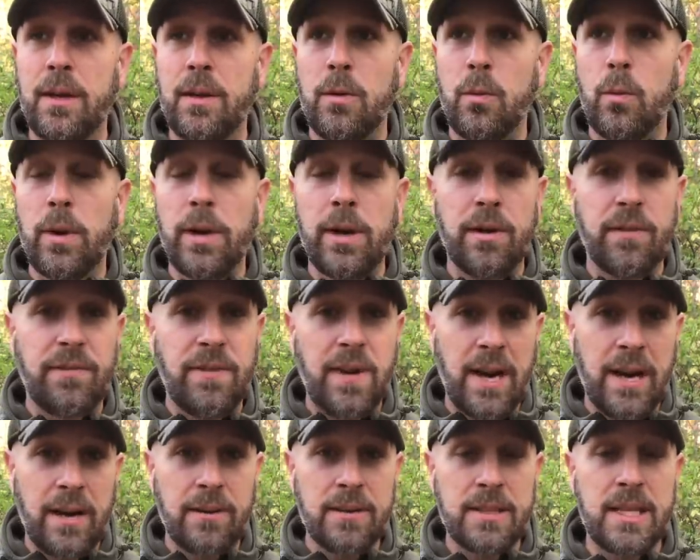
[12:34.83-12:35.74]
where your
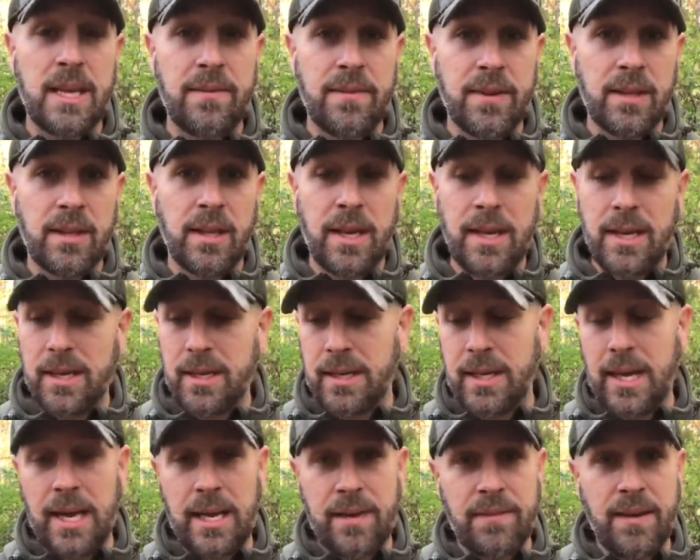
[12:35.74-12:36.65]
fire is giving light,
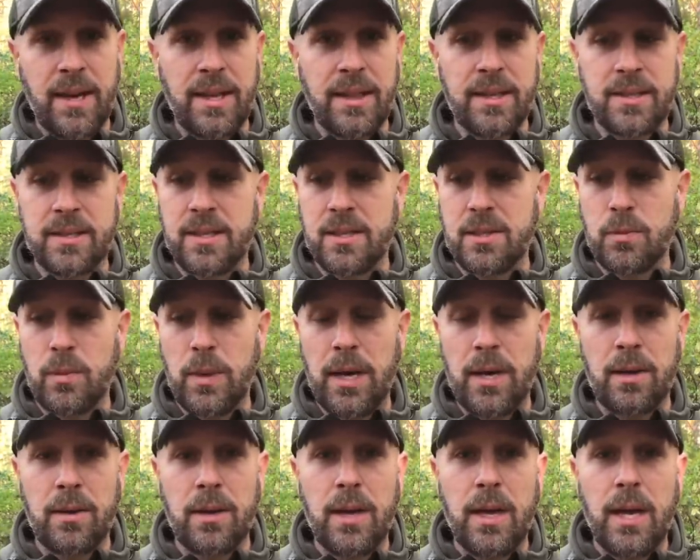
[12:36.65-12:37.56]
now you've got this as
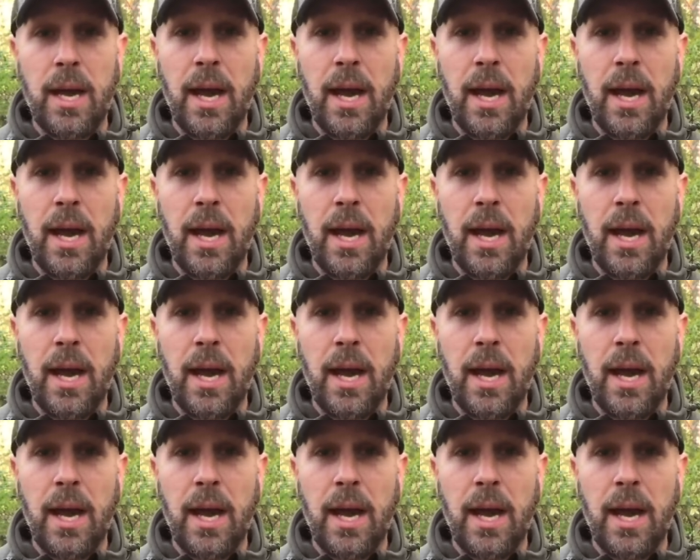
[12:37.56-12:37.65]
well.